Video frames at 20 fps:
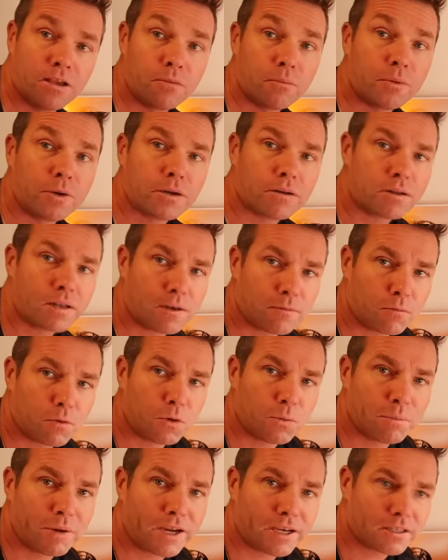We don't have
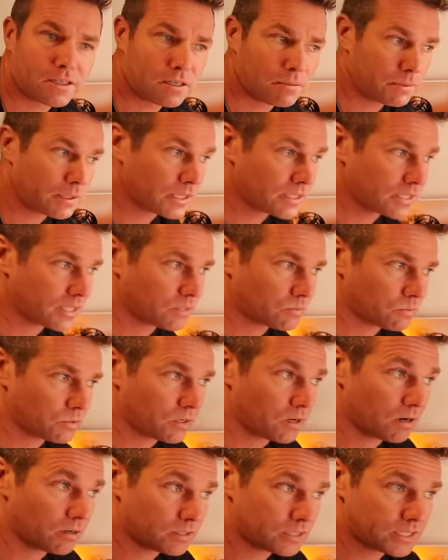room back there because that's
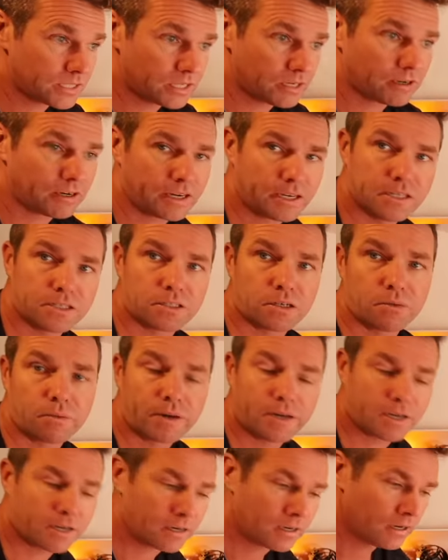where our steering is, our
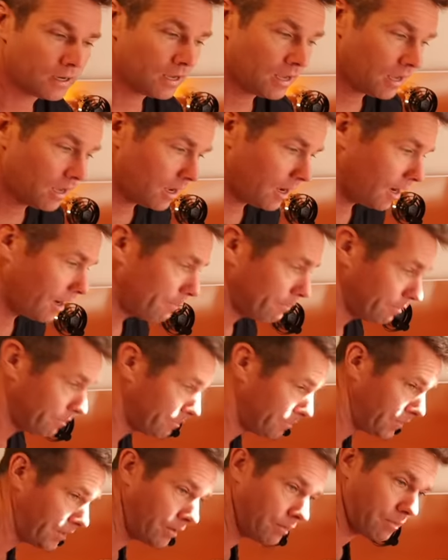rudder.
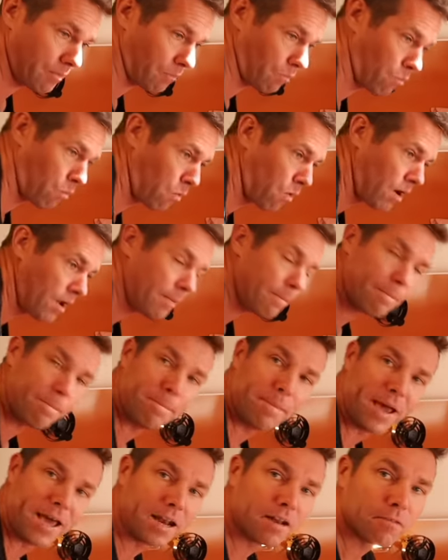The one
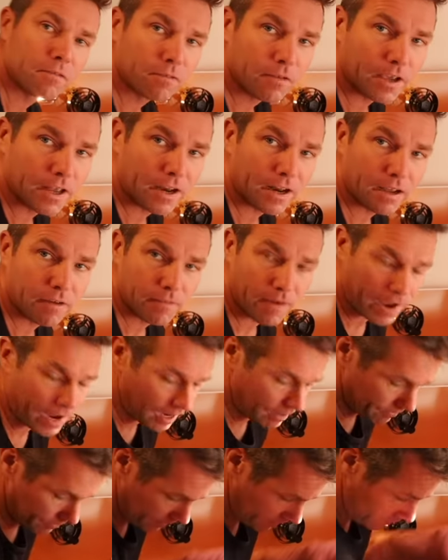benefit of
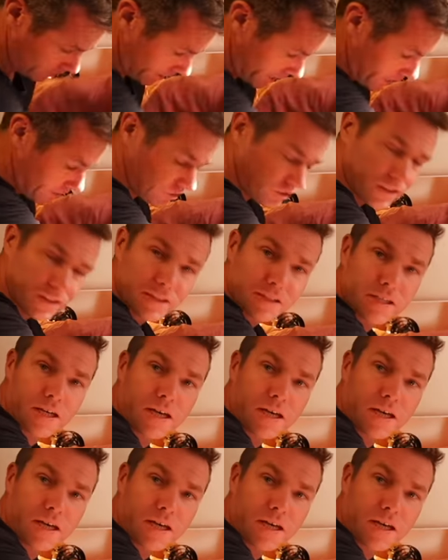having your engines